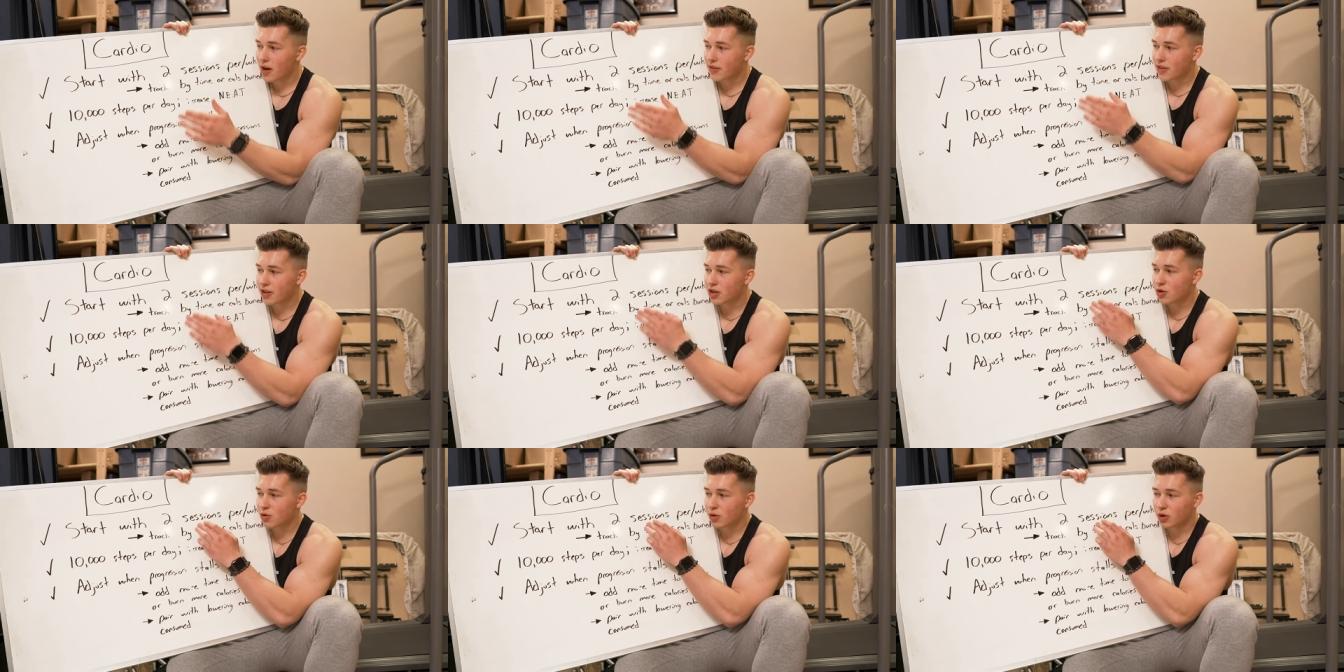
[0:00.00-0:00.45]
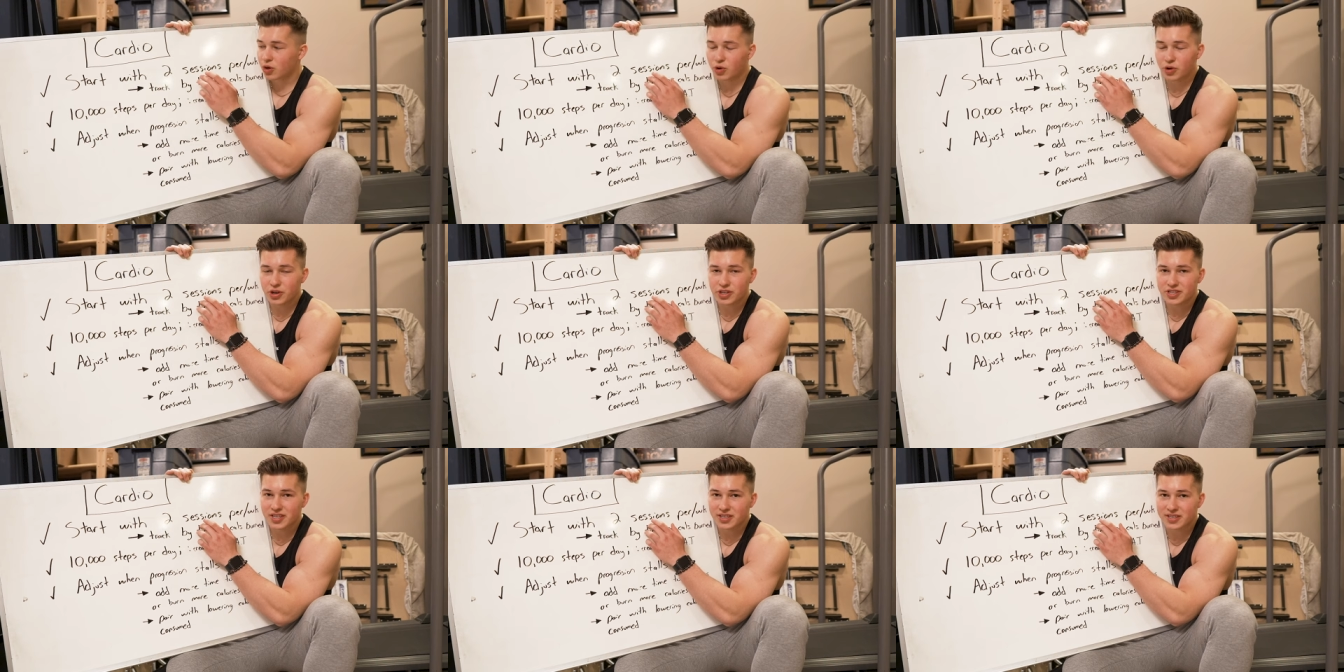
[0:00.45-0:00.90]
and then you
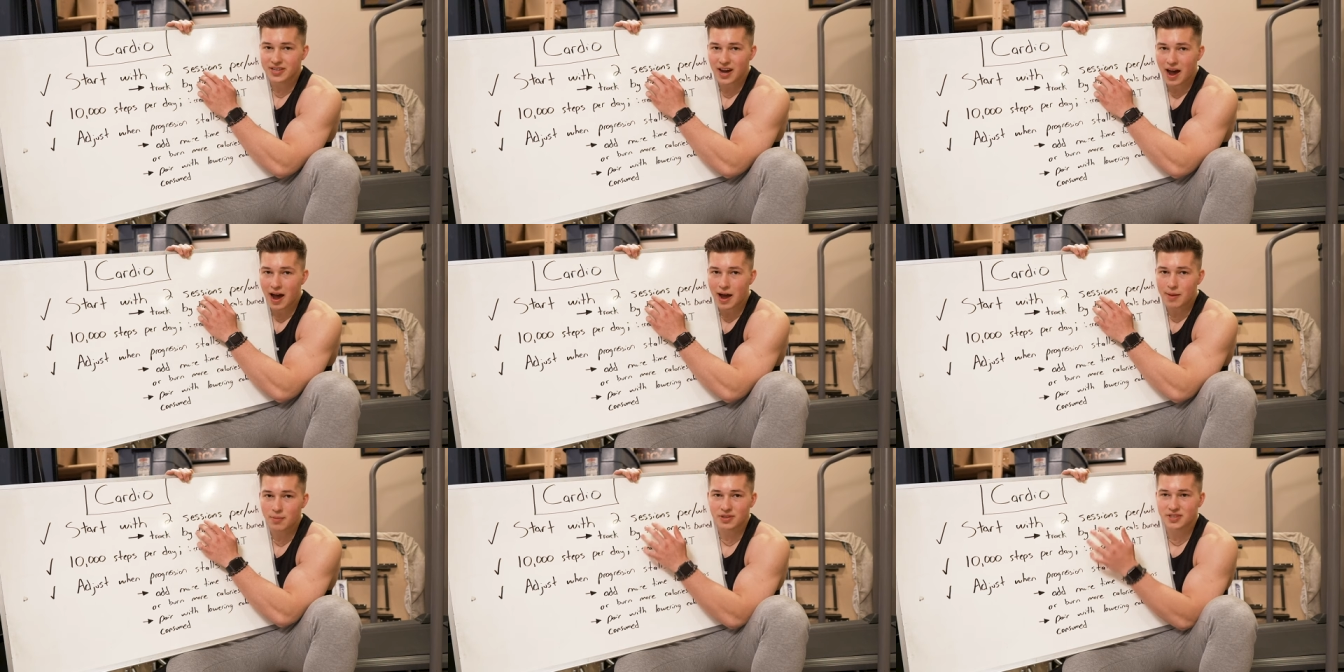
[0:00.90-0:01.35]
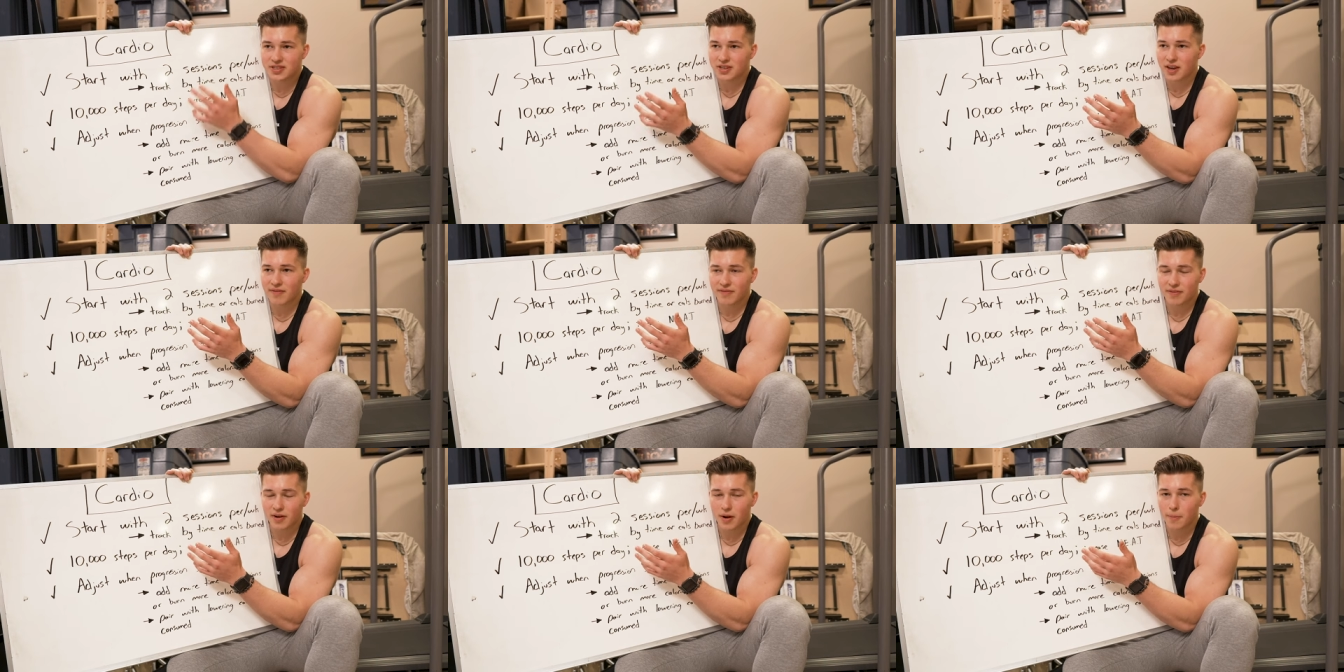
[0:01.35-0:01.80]
increase the time, let's
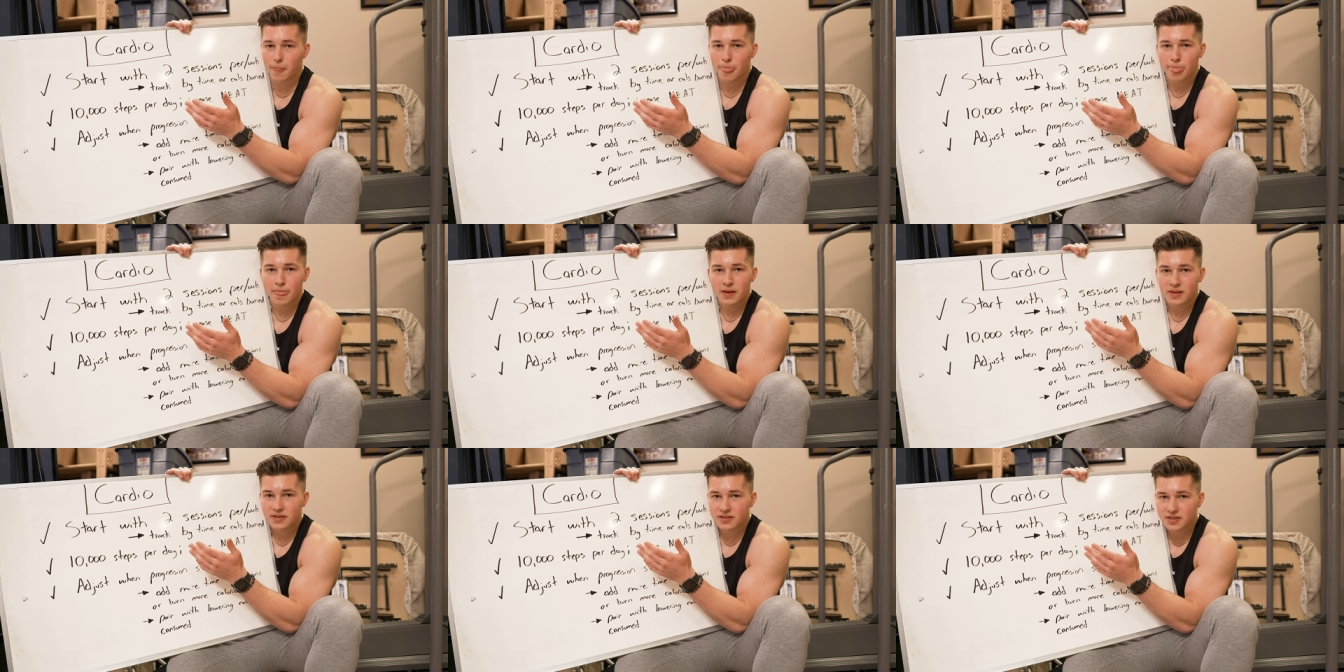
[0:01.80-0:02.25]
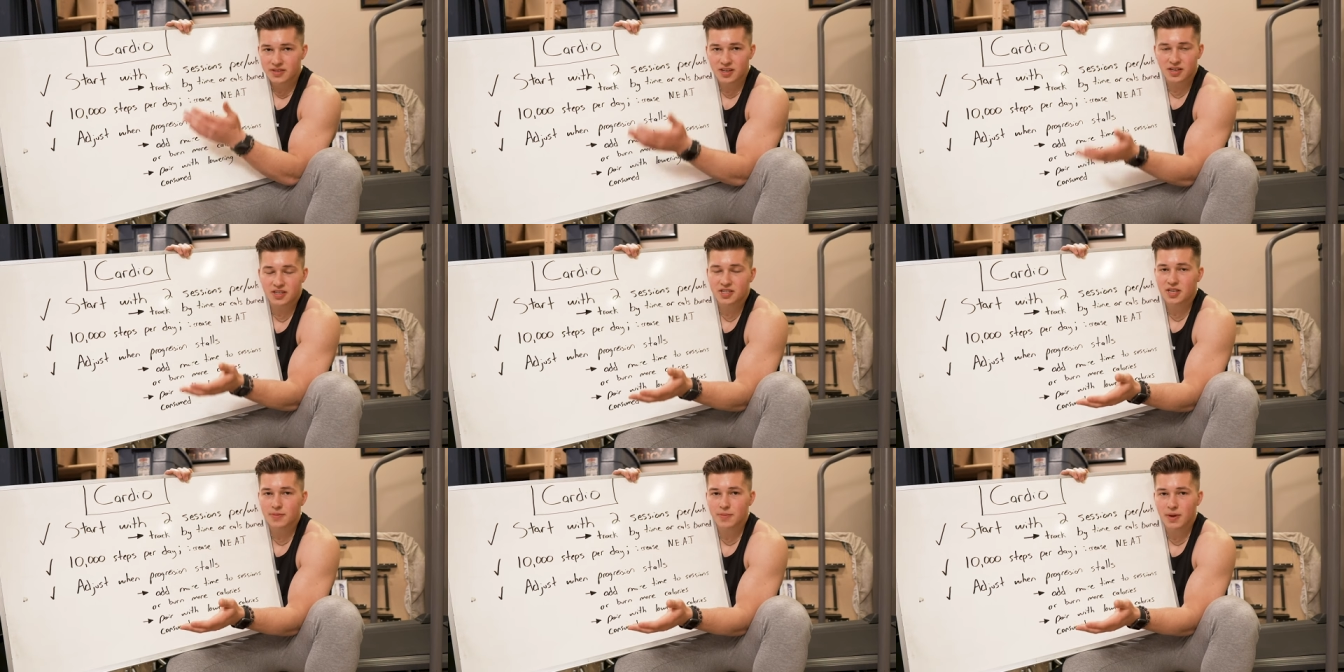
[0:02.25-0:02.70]
say, from
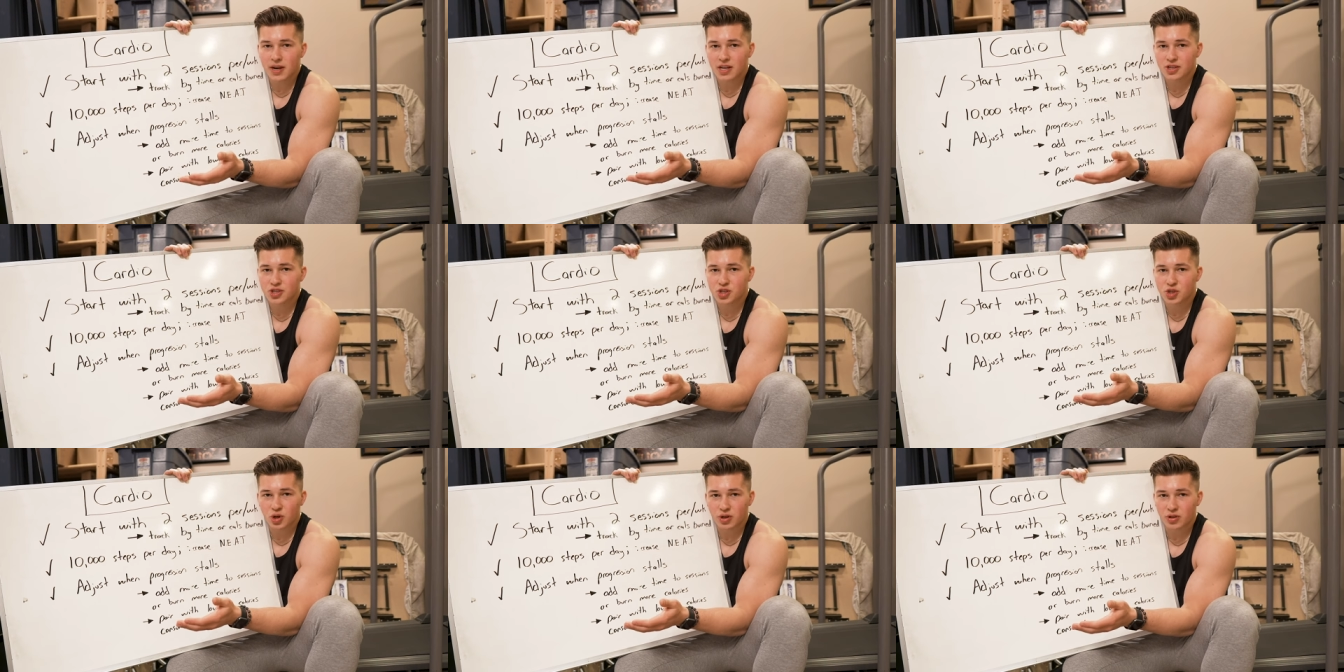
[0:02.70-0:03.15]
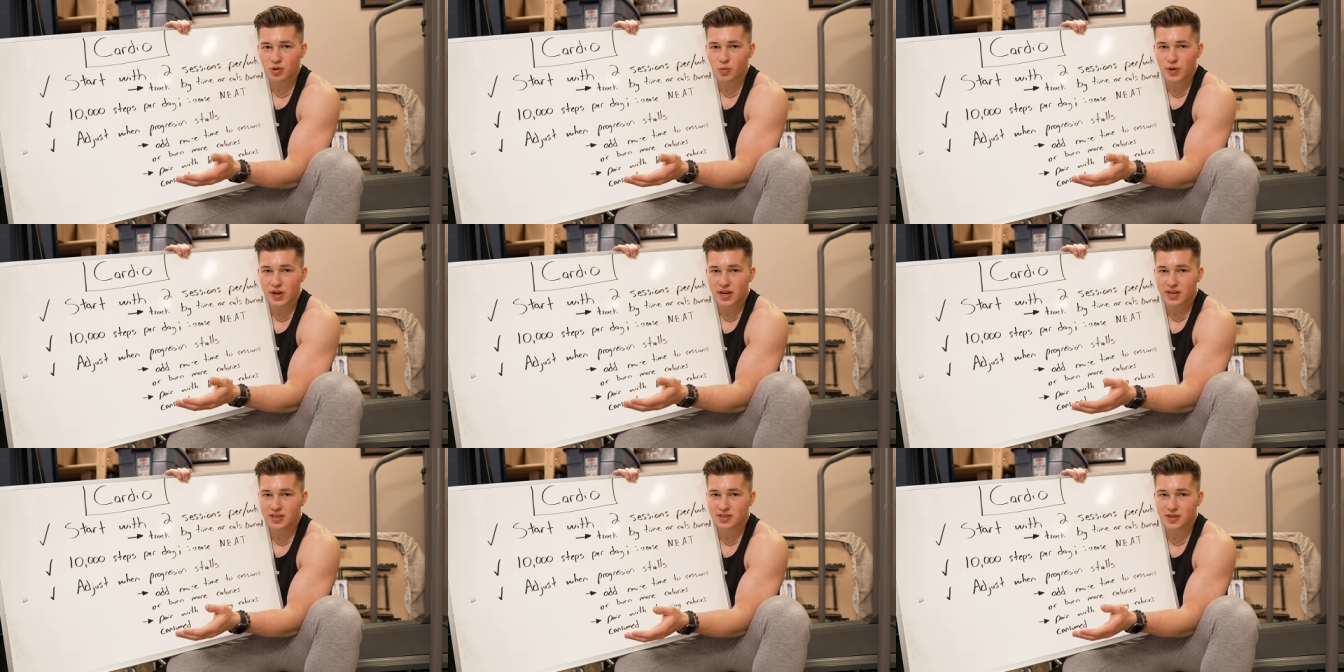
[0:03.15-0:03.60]
60 minutes during the
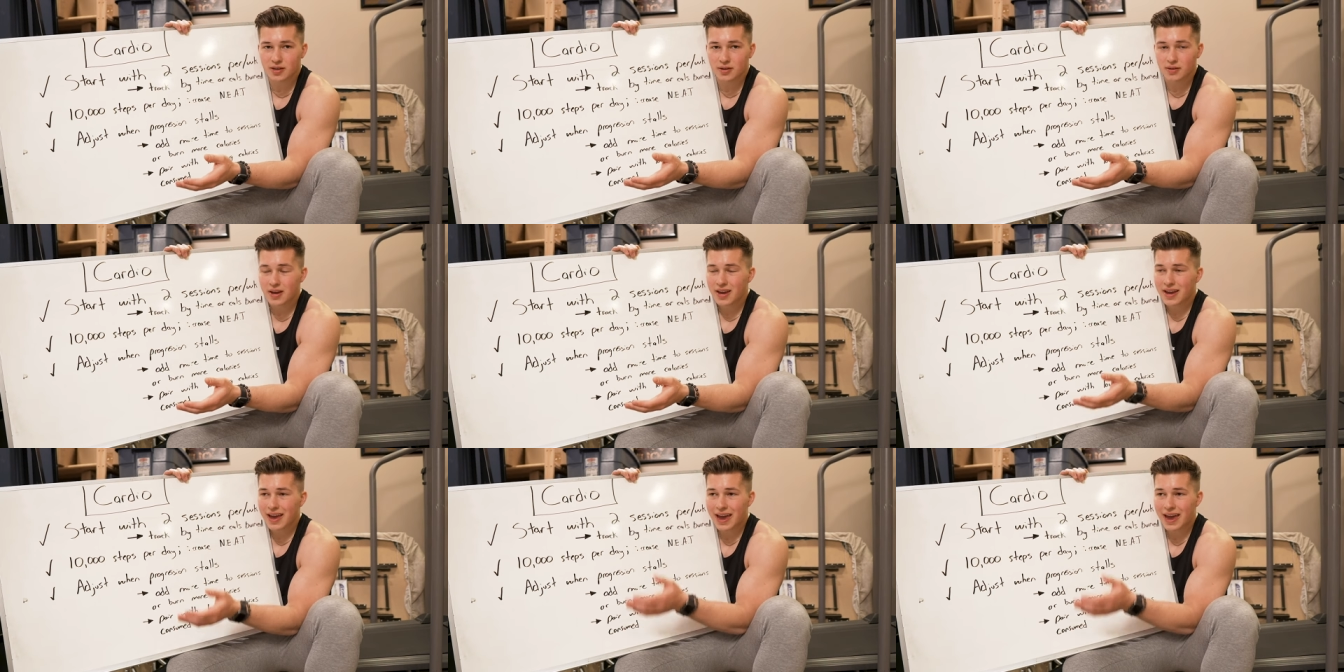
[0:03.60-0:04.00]
week to